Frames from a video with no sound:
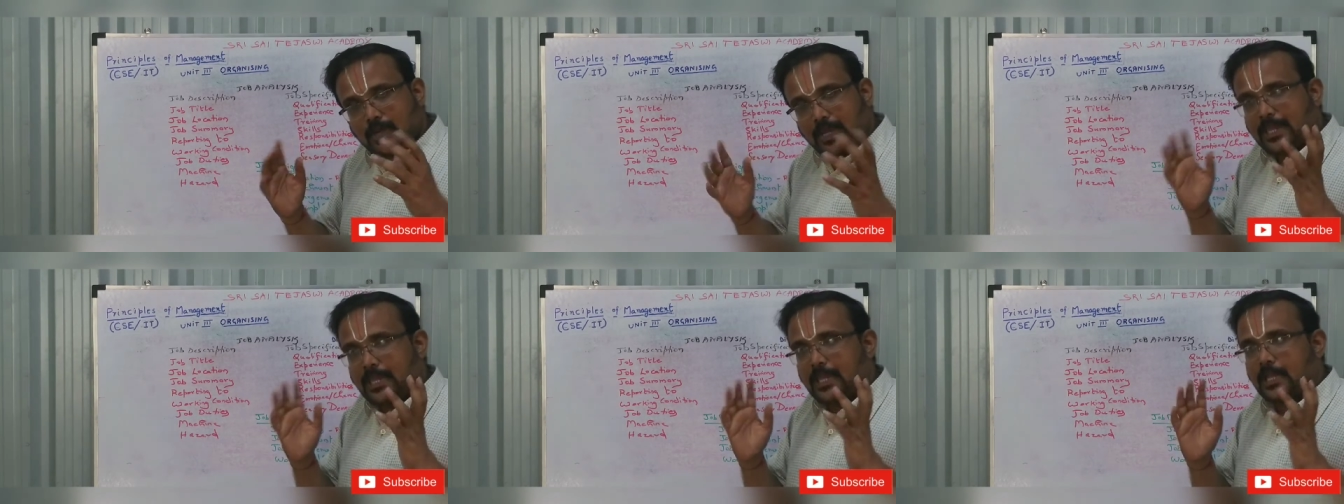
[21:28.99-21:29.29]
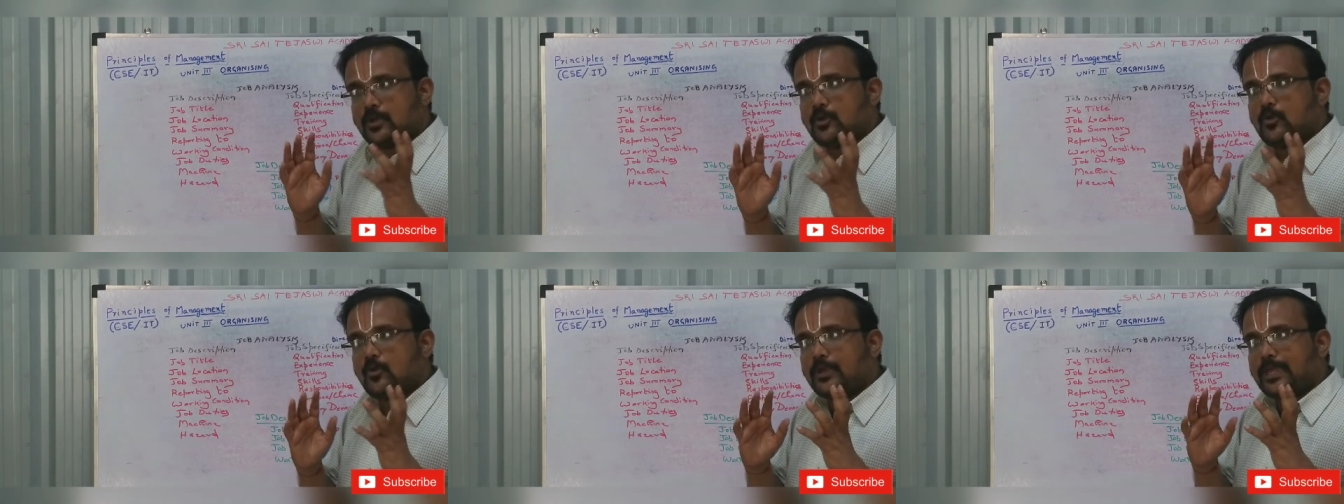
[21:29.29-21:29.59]
try
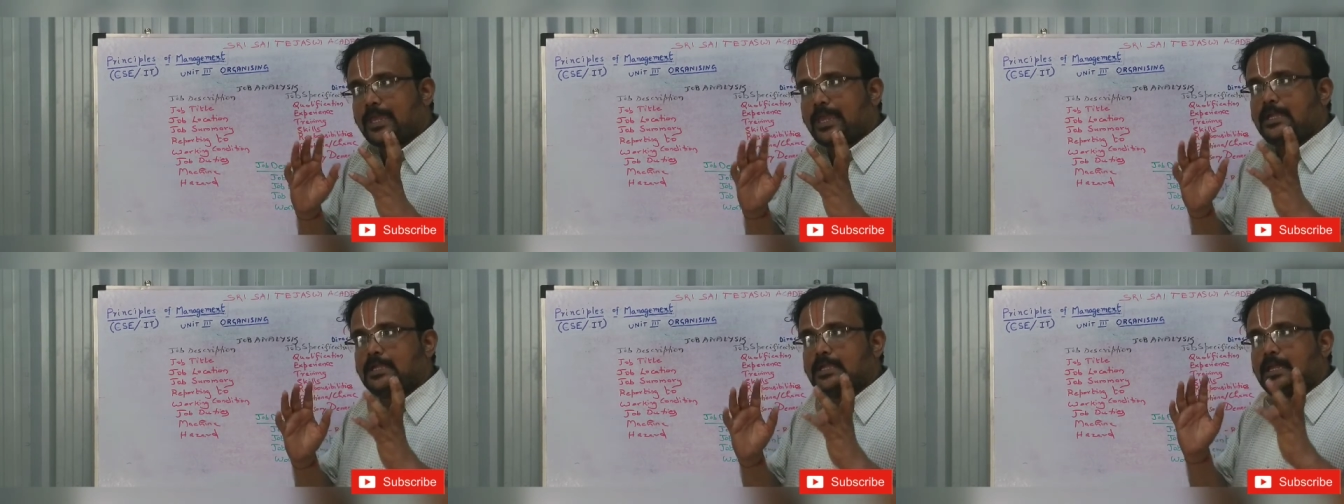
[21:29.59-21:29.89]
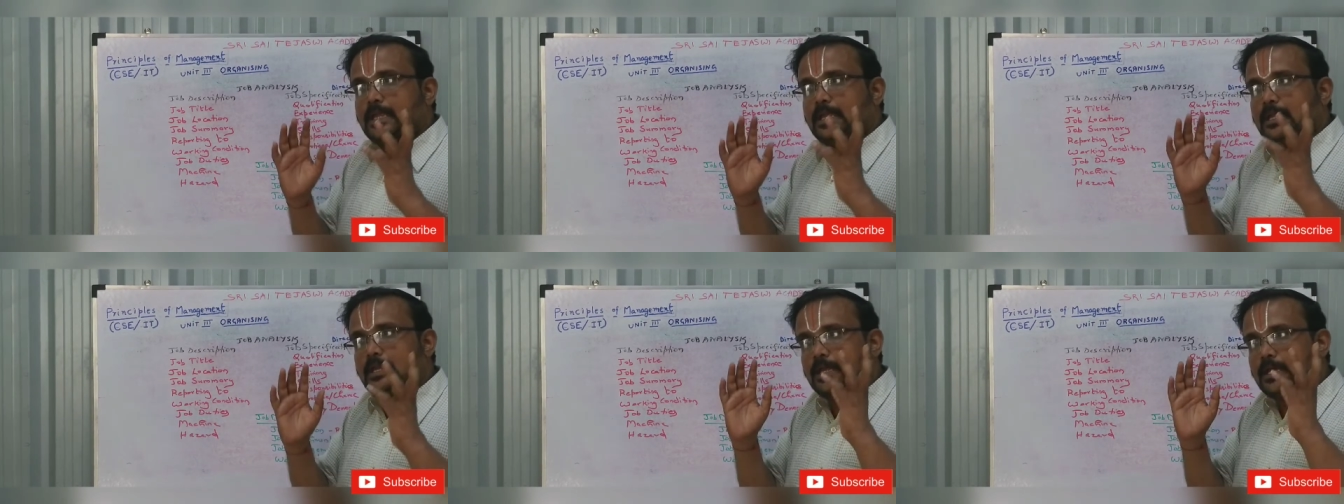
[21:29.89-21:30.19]
and
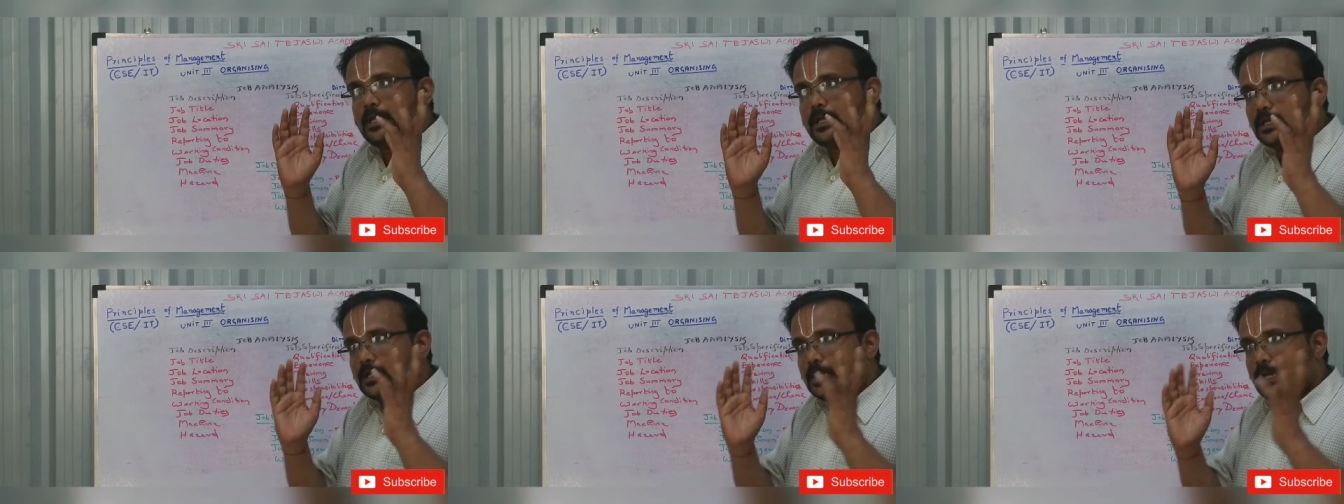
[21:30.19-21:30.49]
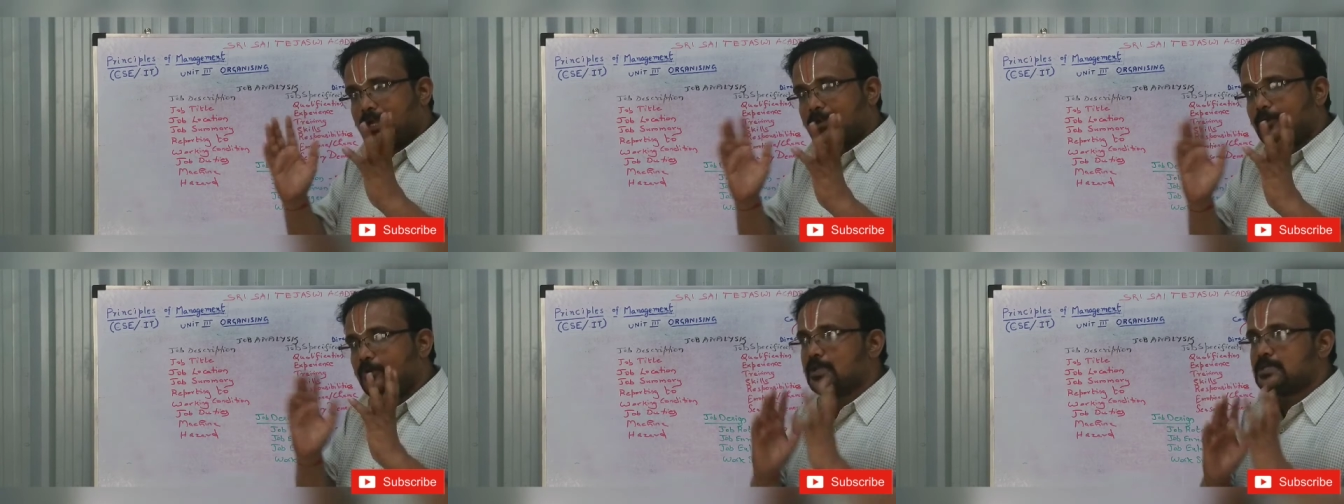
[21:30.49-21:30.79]
locate
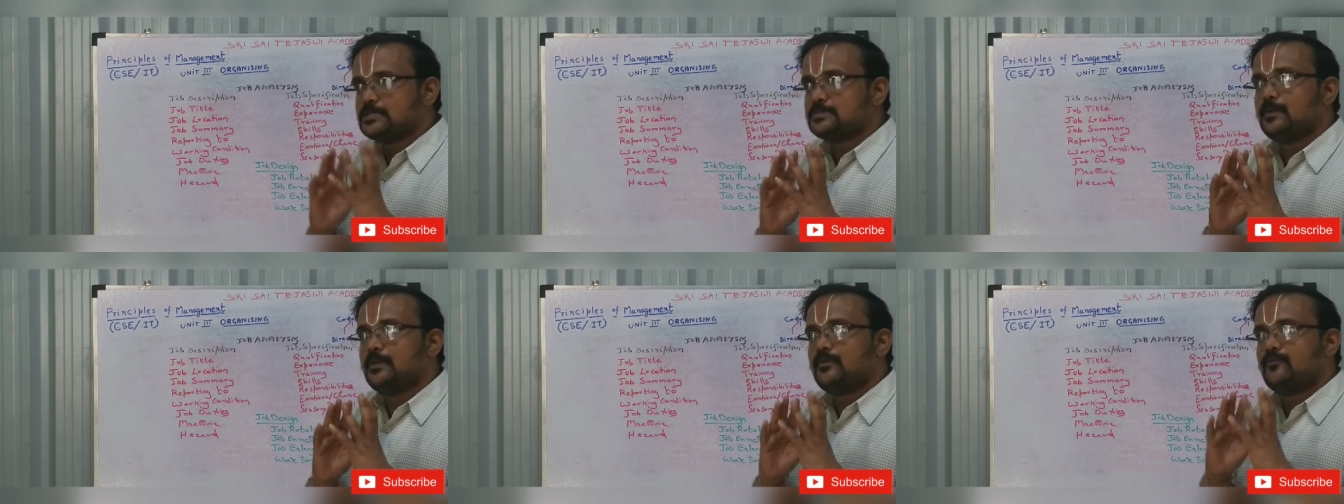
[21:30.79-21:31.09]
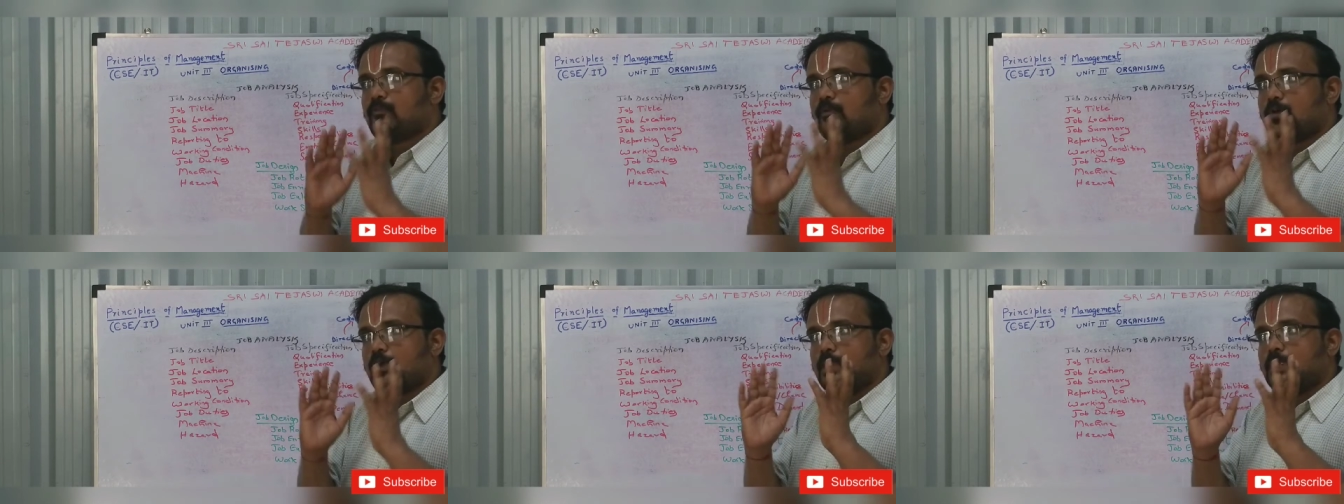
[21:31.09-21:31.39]
an
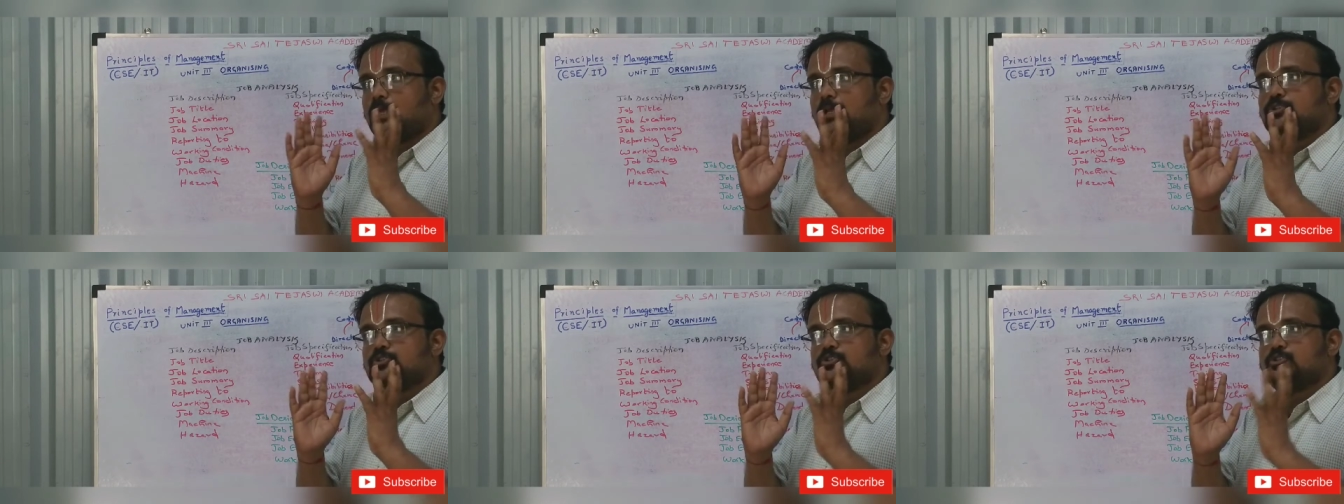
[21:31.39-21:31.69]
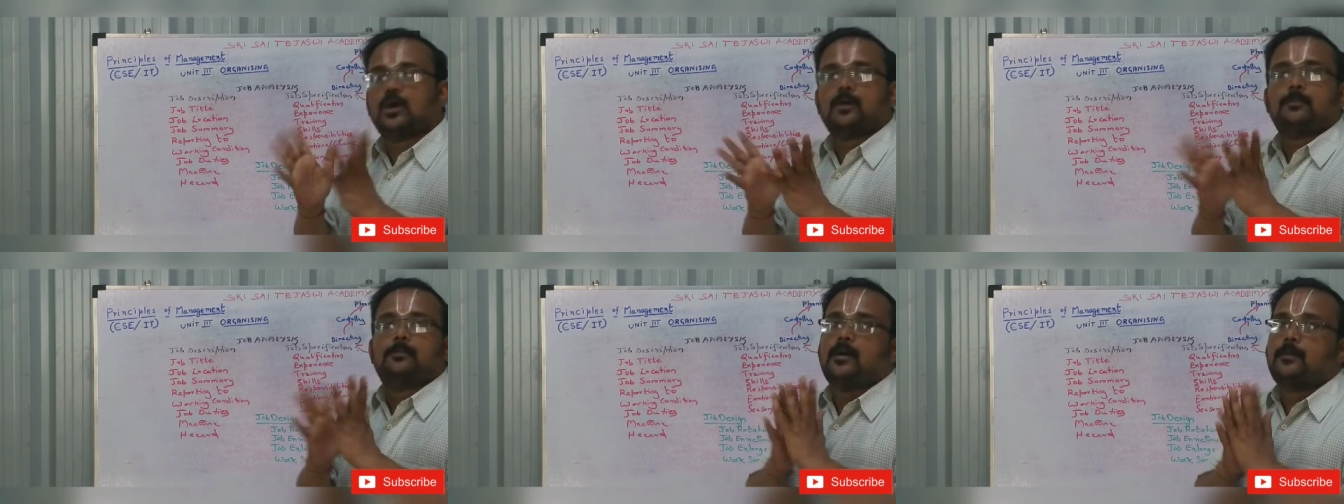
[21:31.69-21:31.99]
advertisement for a
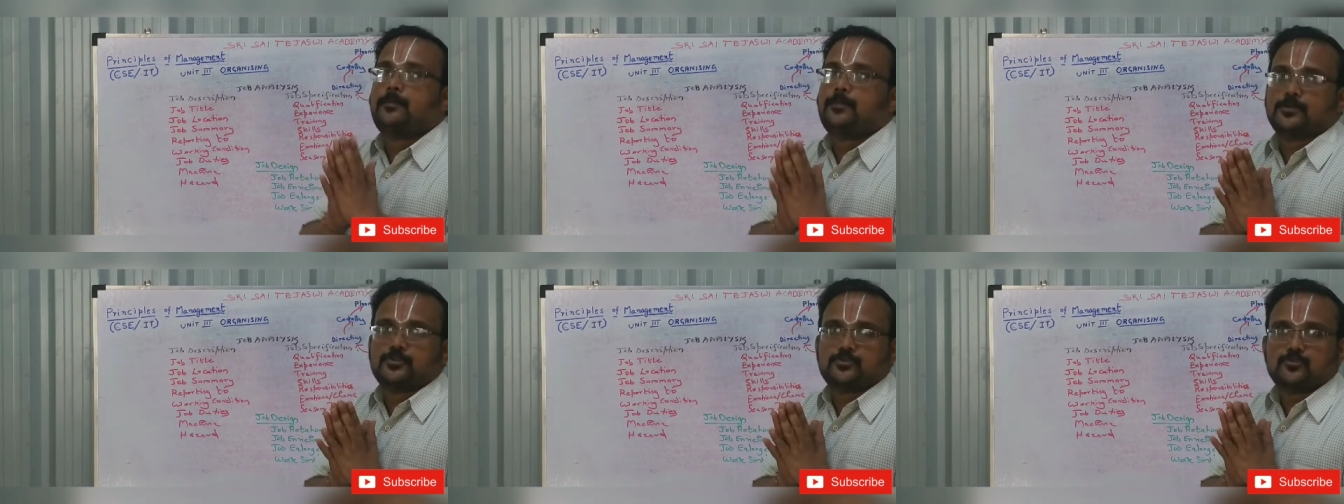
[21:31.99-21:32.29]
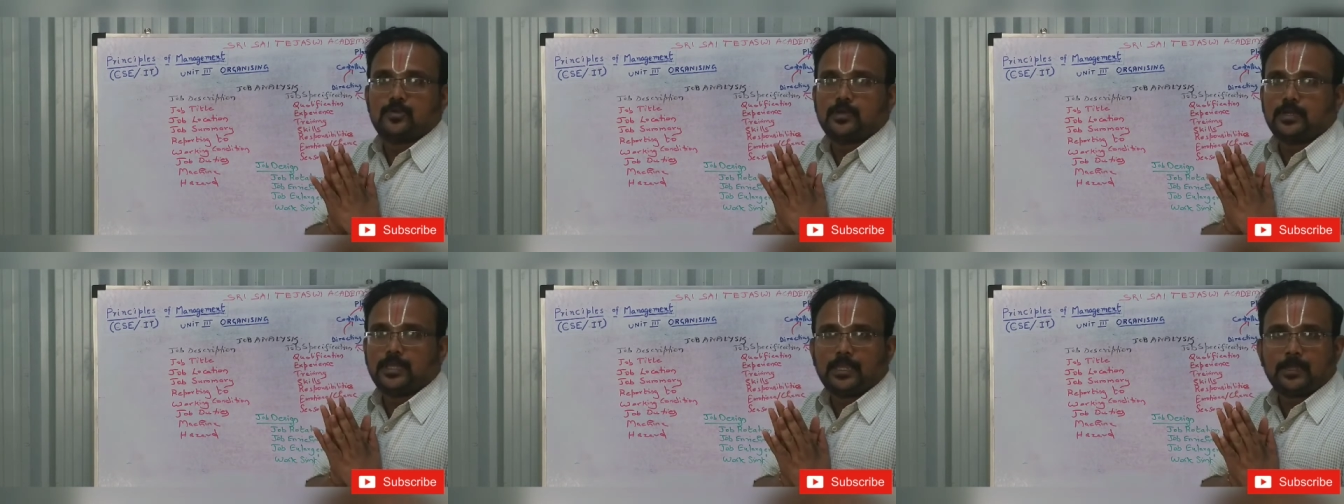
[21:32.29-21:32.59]
job
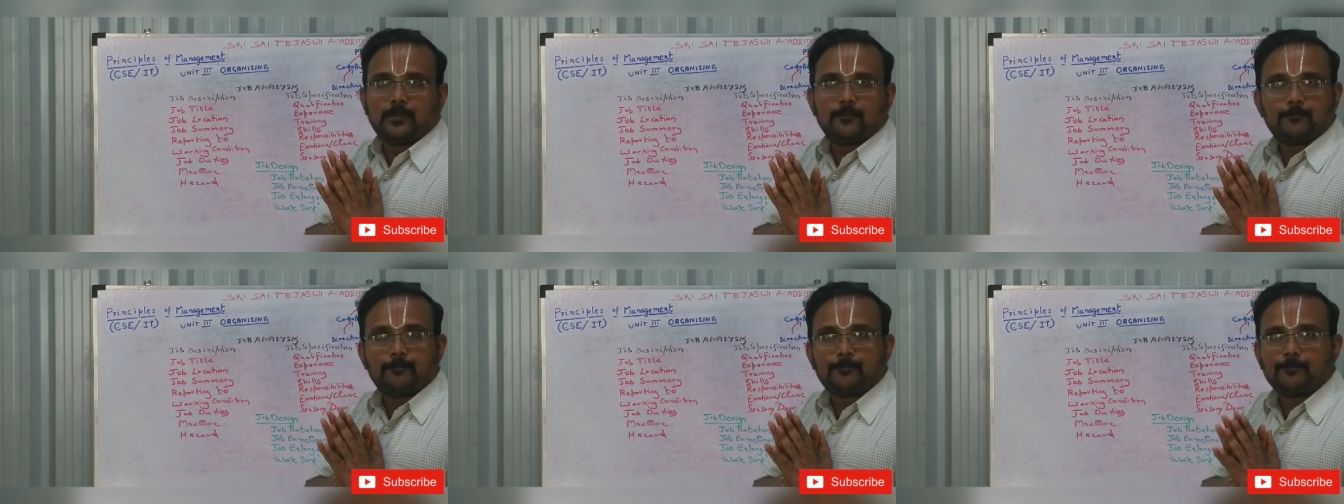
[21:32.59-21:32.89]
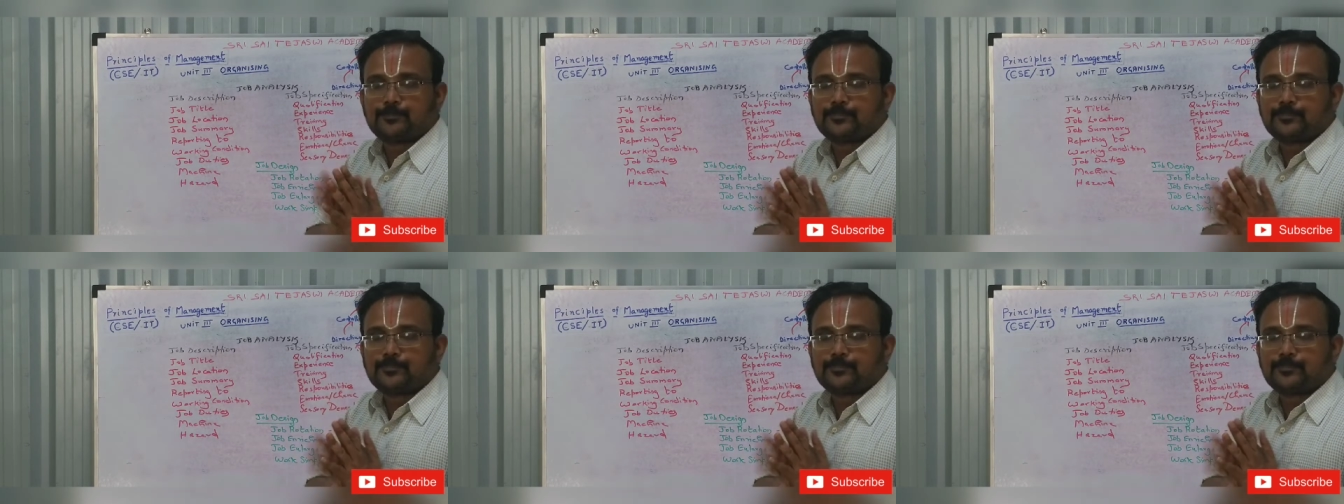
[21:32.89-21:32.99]
opportunity.